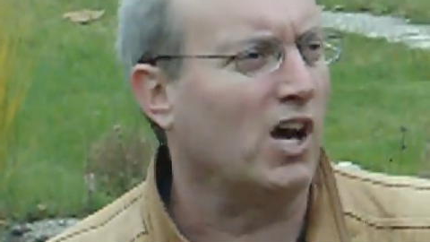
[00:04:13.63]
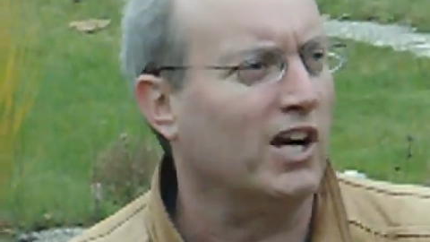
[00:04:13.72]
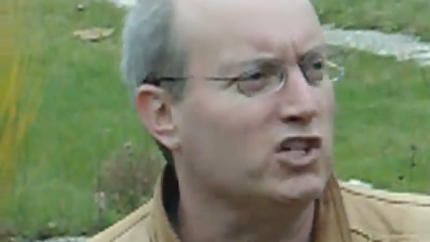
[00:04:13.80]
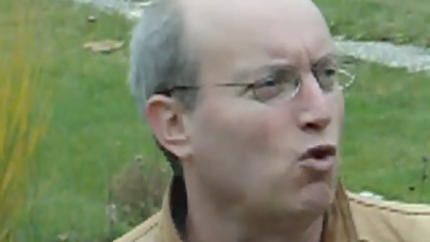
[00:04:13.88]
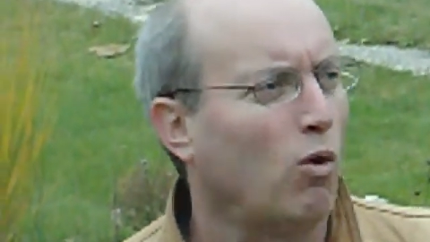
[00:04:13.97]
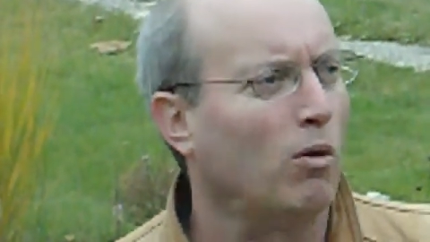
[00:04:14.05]

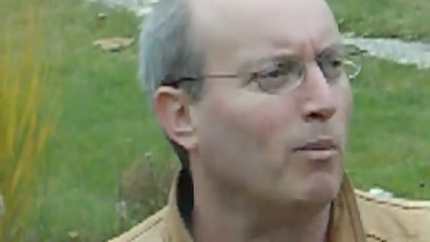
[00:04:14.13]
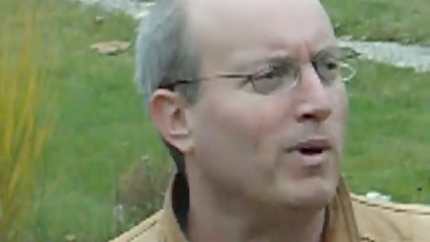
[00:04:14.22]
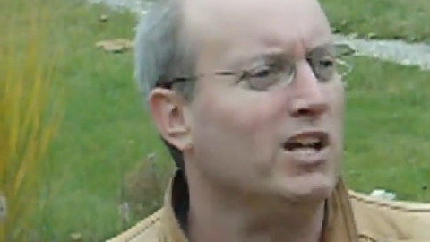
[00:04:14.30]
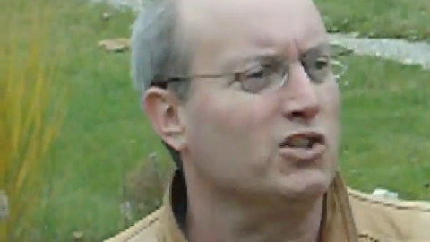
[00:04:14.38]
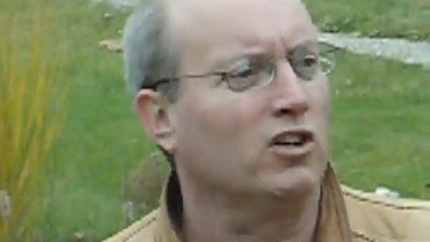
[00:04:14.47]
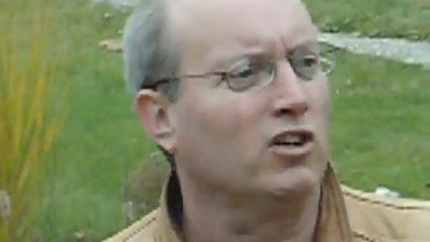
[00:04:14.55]
besides
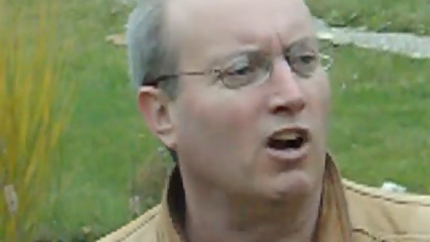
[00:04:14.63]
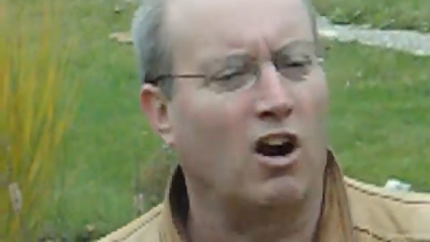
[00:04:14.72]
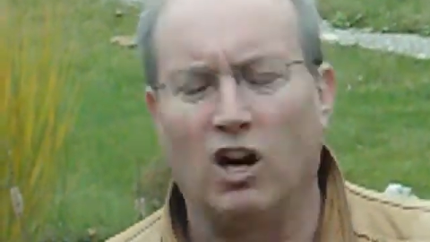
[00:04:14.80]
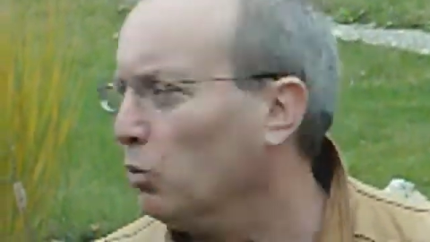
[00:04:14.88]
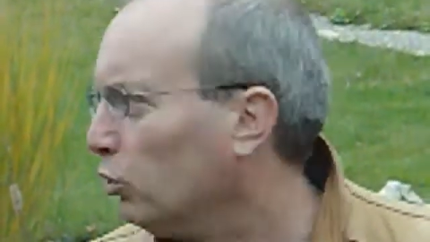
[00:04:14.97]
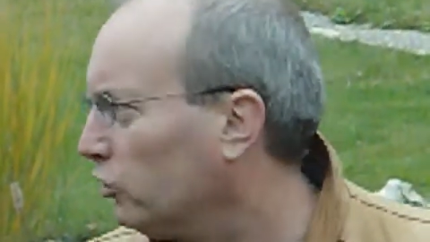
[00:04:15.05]
normal maintenance that
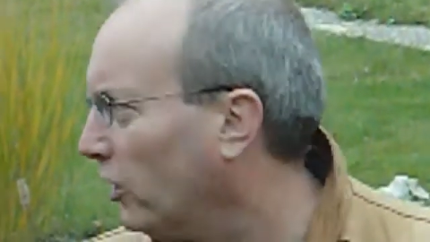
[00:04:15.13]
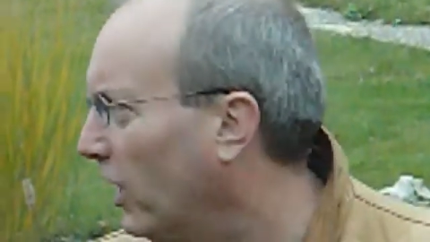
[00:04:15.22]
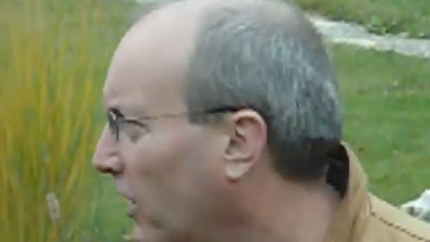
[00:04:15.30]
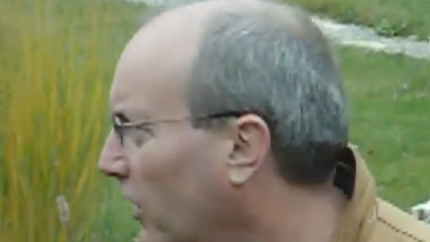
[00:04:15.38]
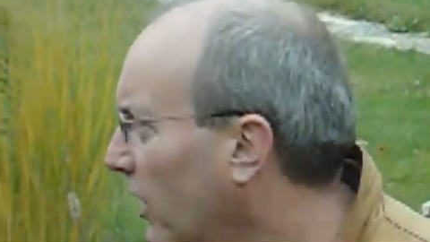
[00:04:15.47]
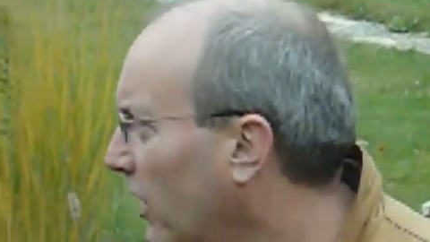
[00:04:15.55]
the garden
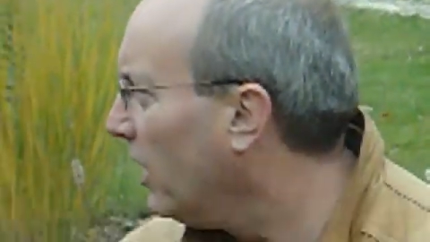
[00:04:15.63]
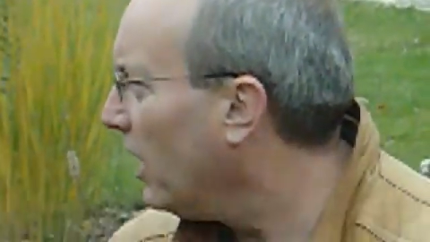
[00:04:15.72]
can take.